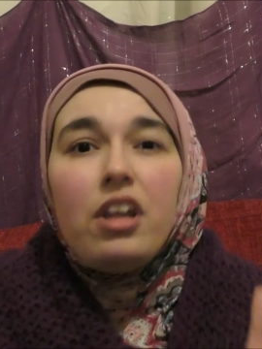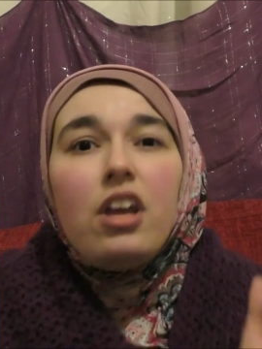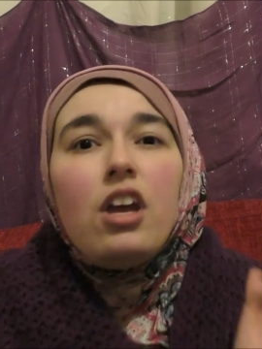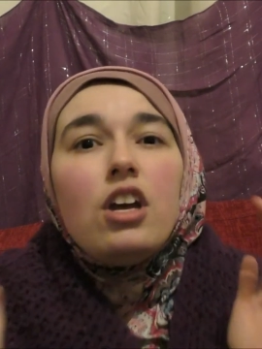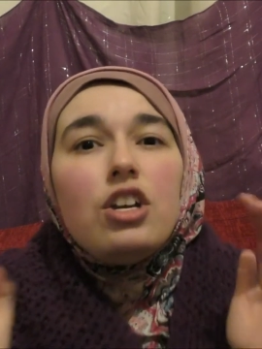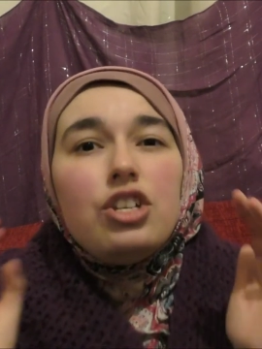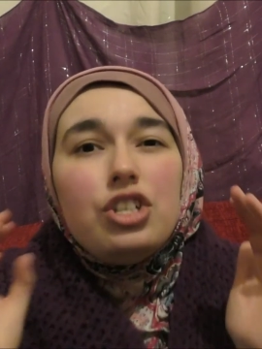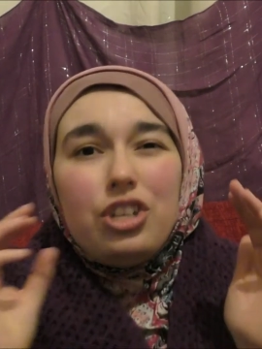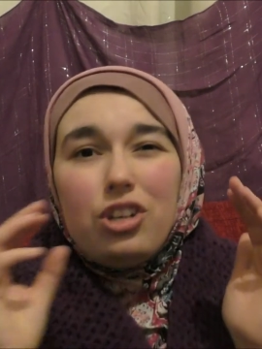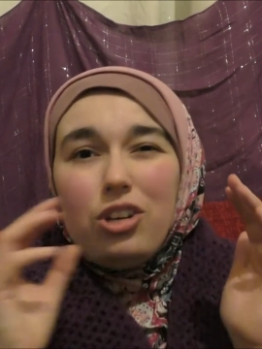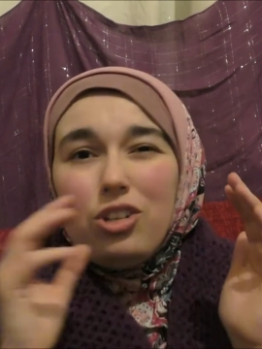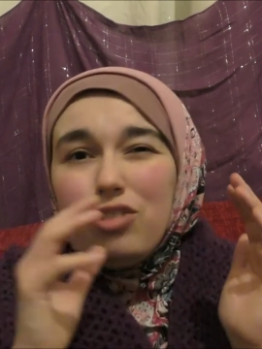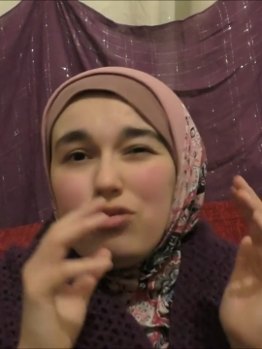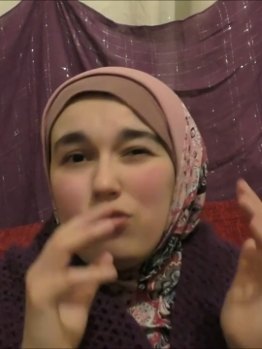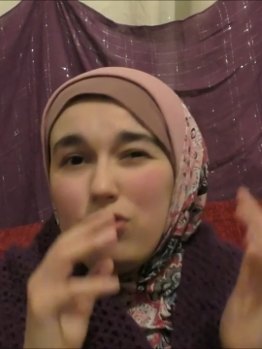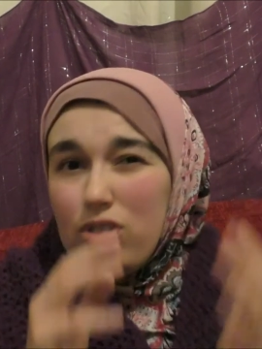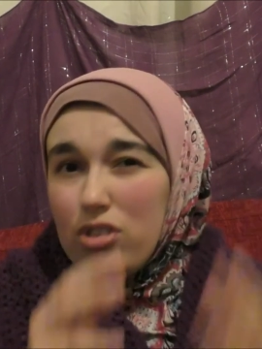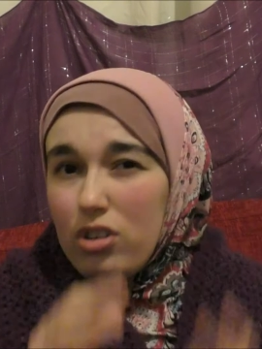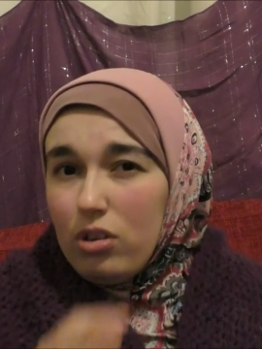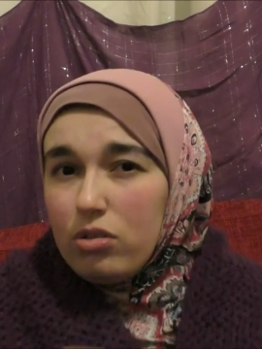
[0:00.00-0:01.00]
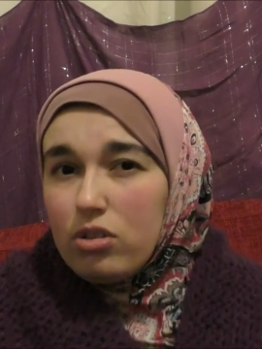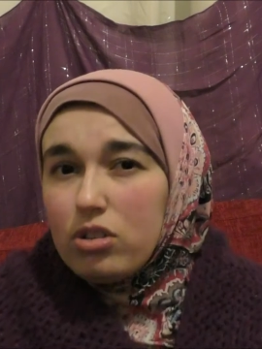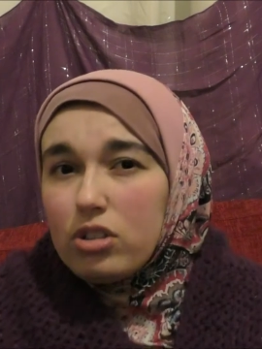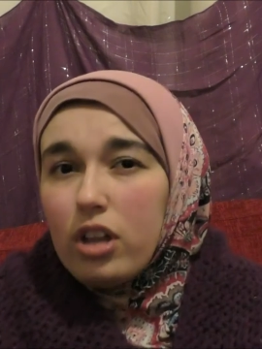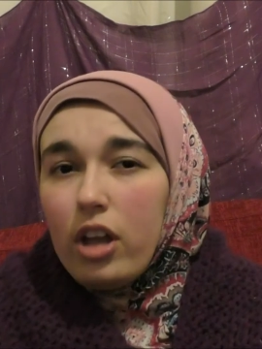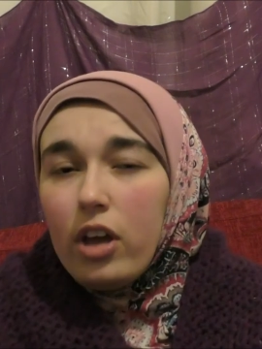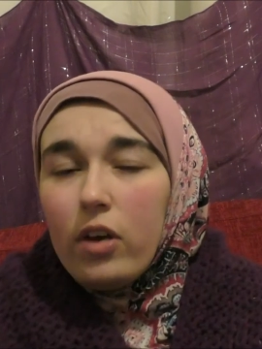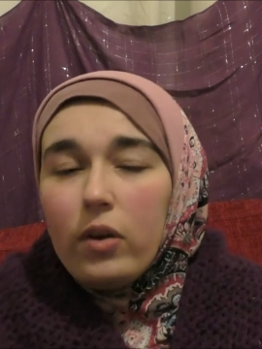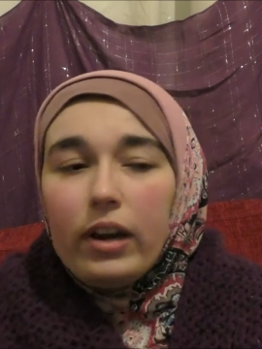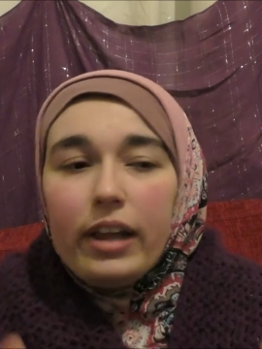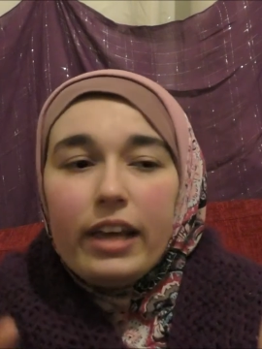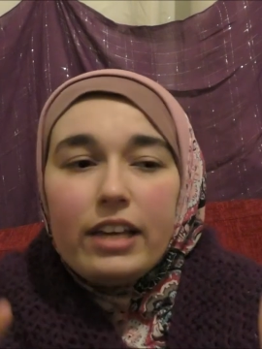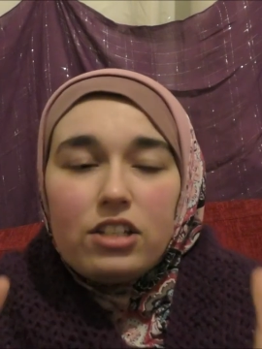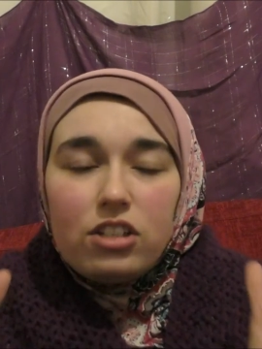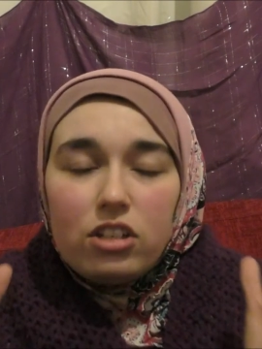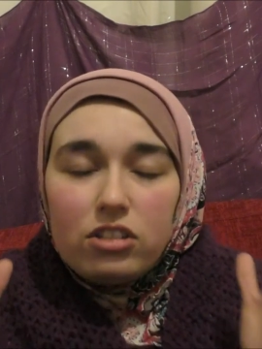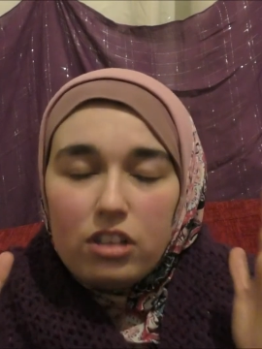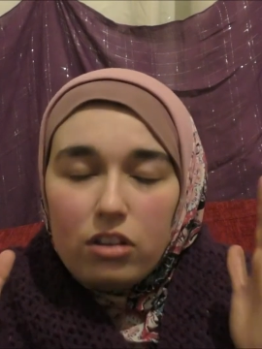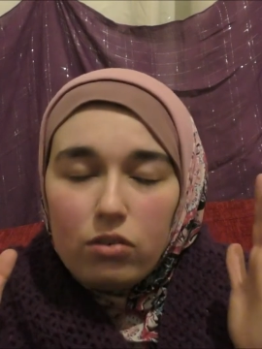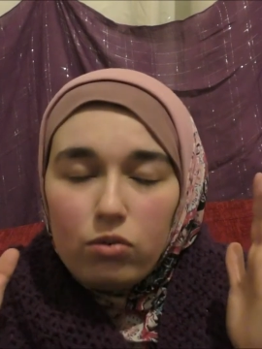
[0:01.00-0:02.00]
She goes through so slowly, she
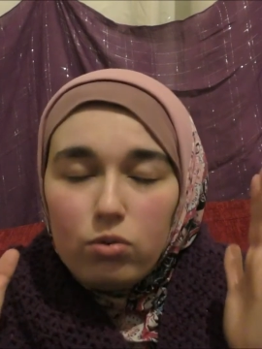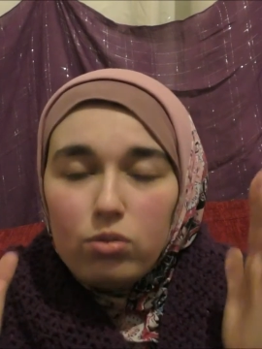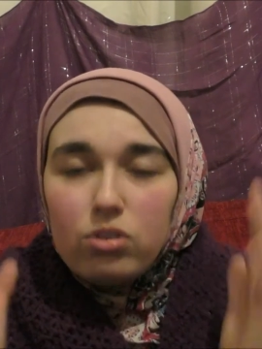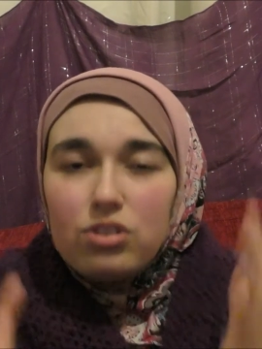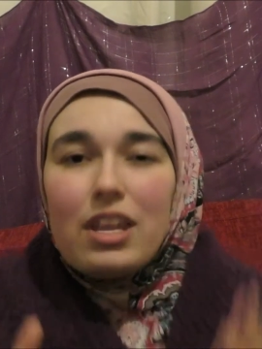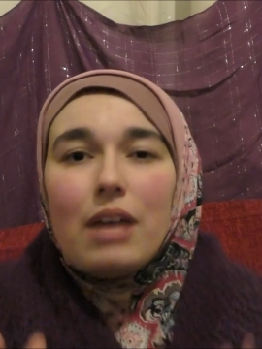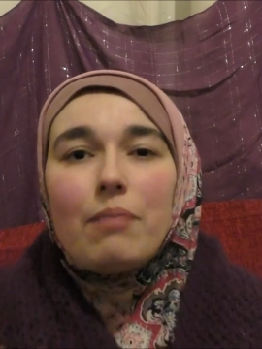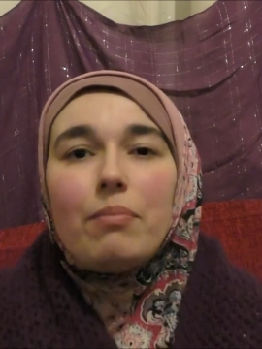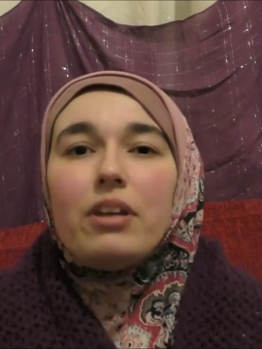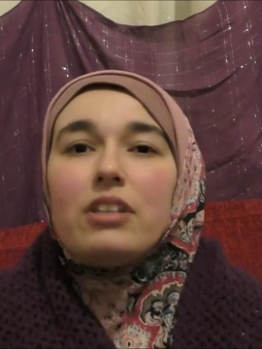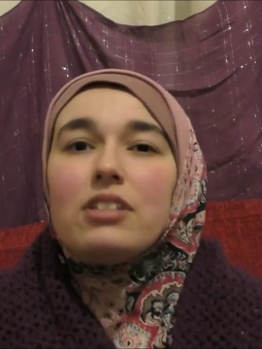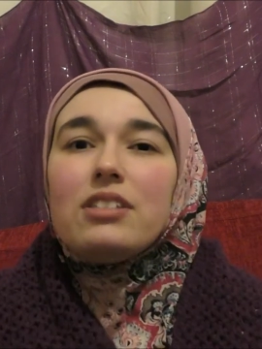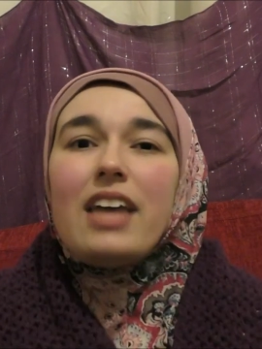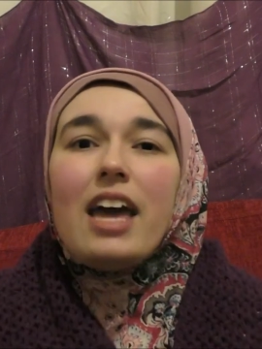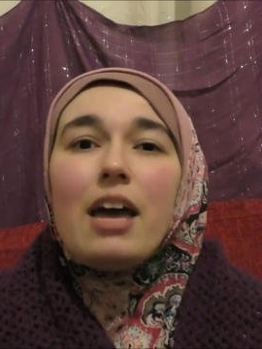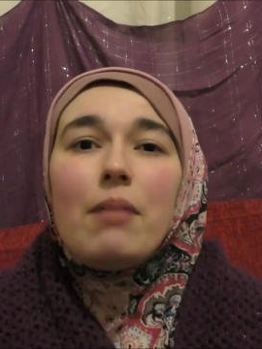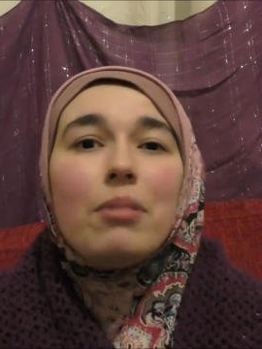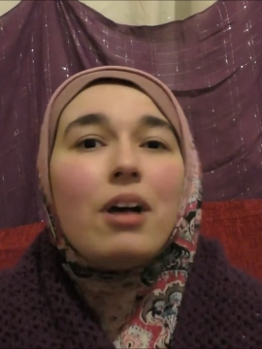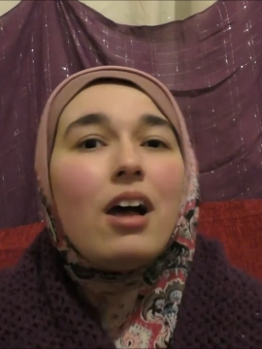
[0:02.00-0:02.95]
does it all step by step.